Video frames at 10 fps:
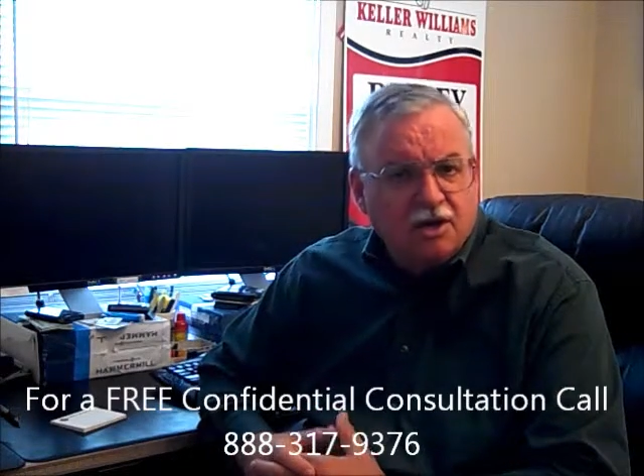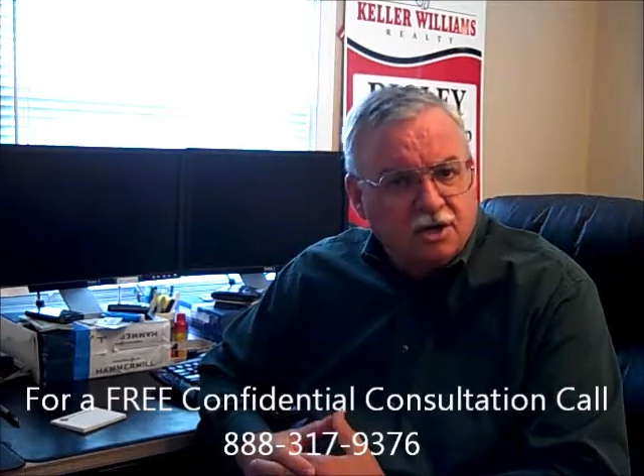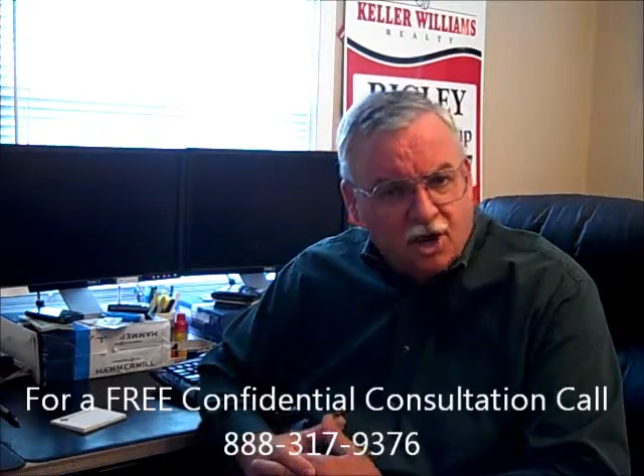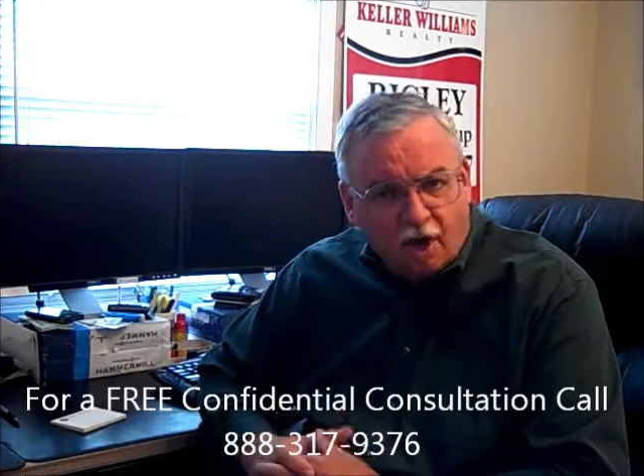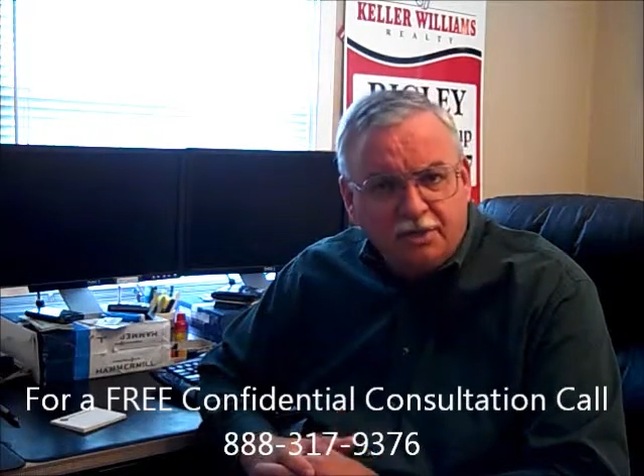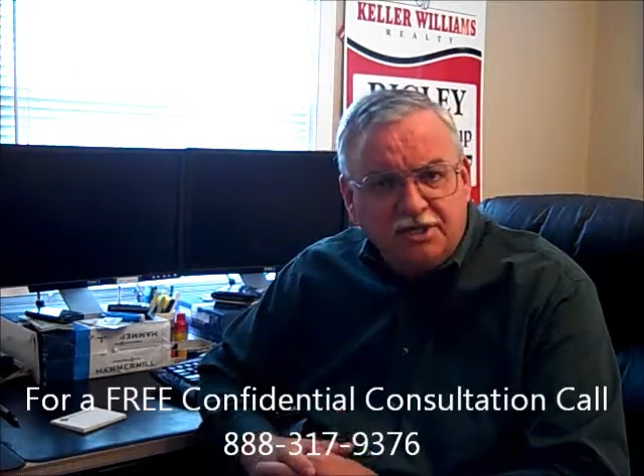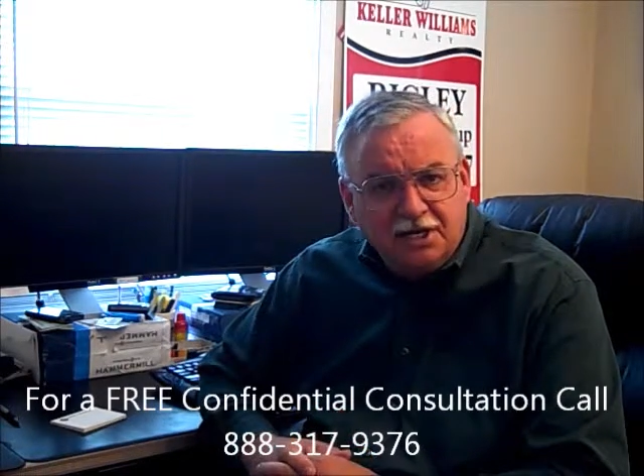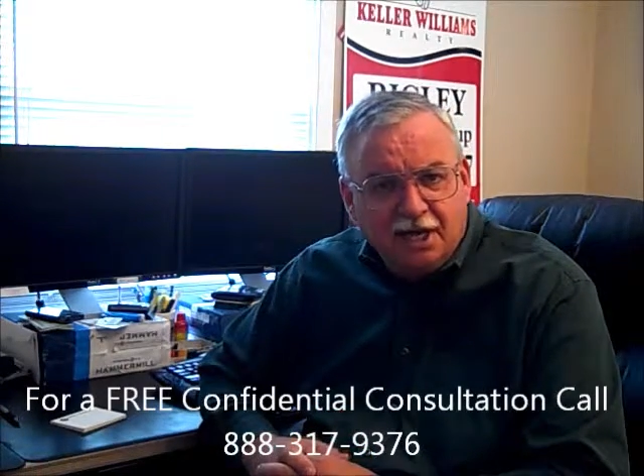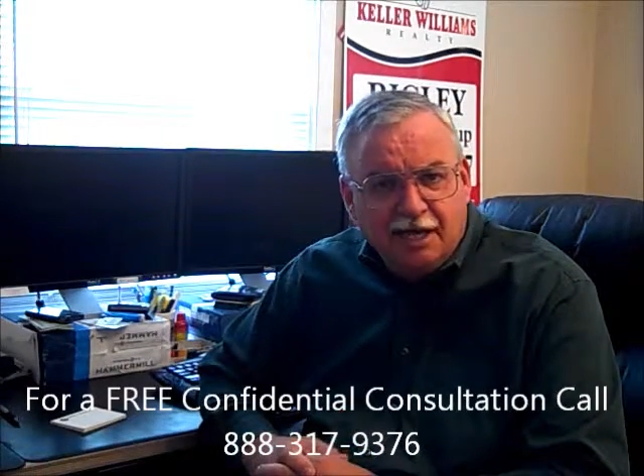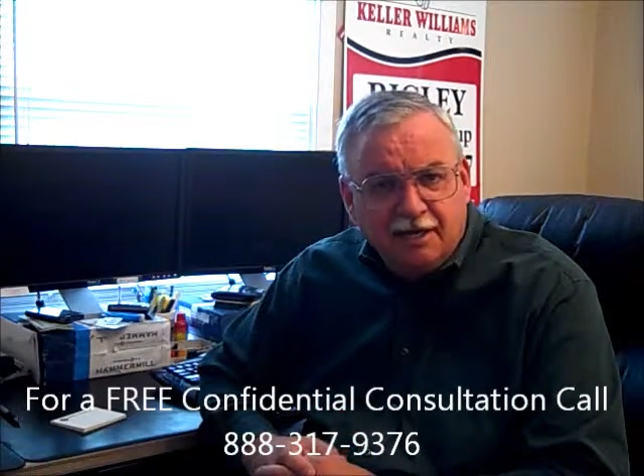Call me
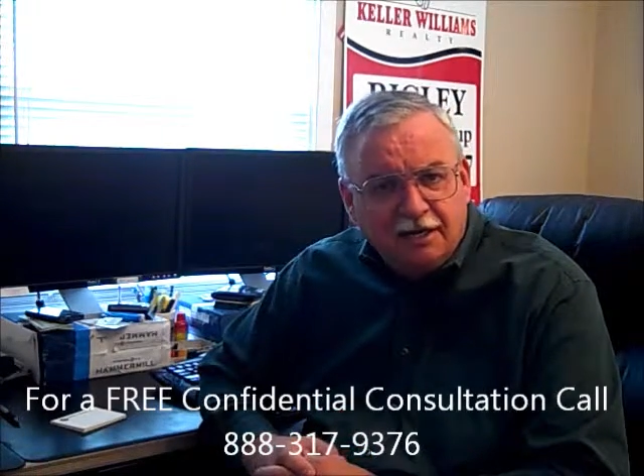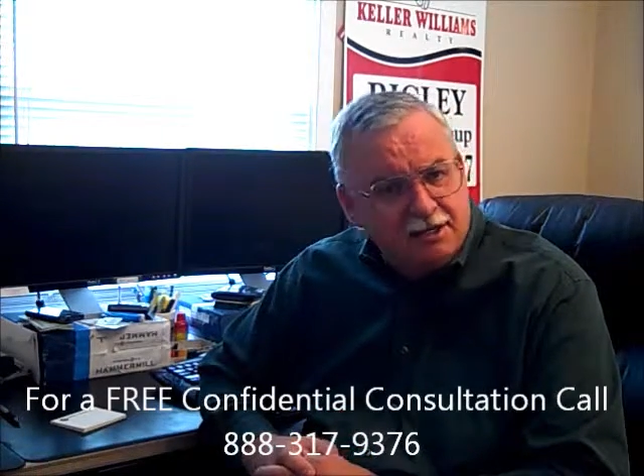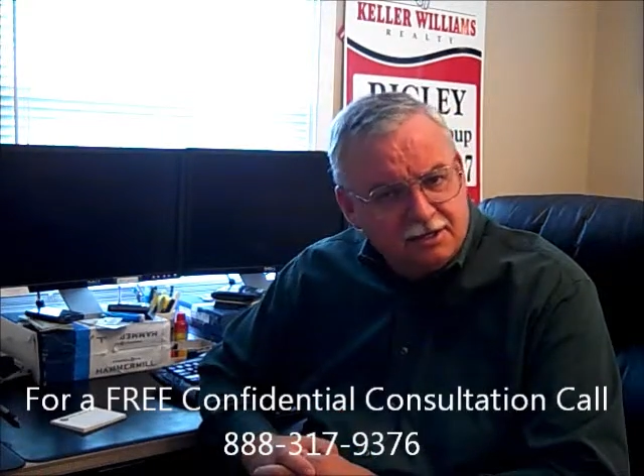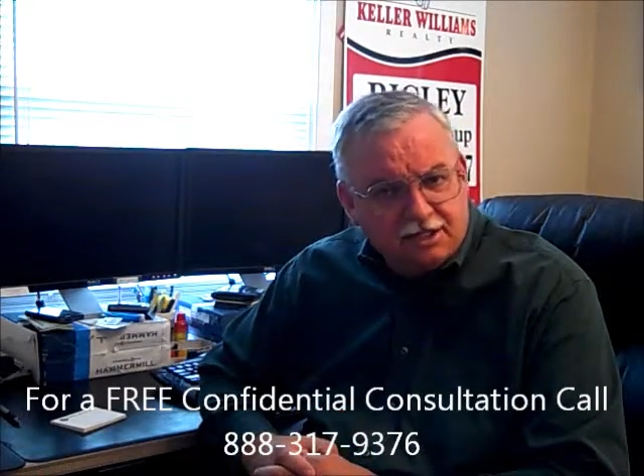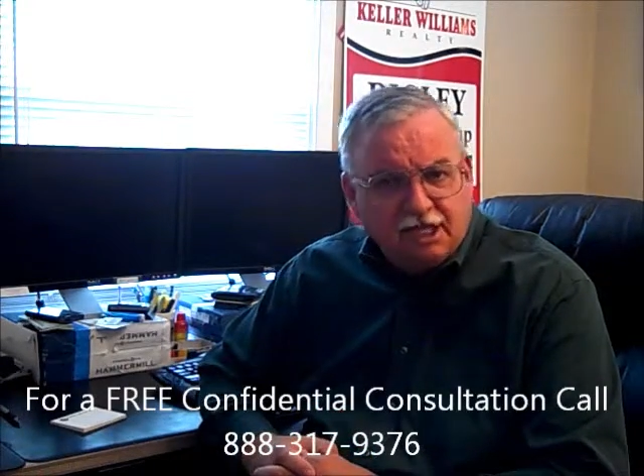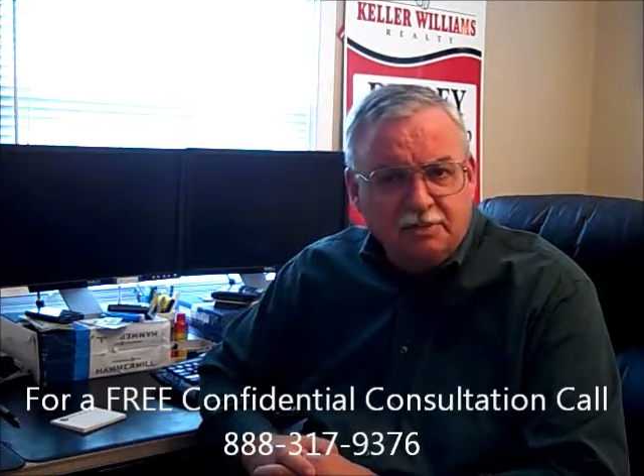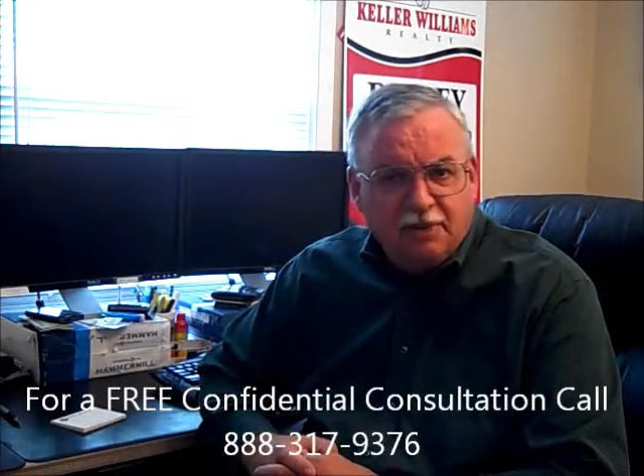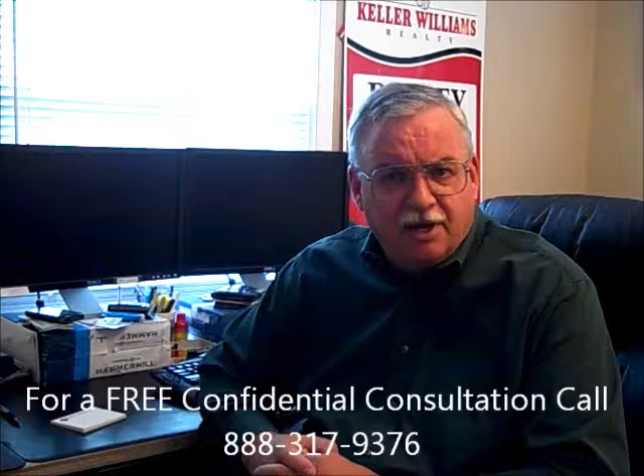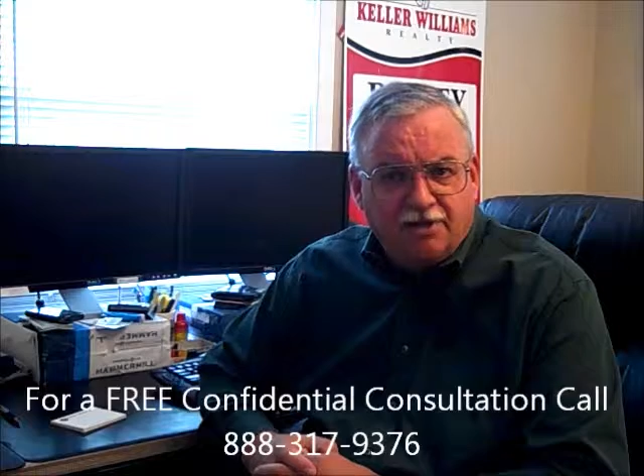today, sleep better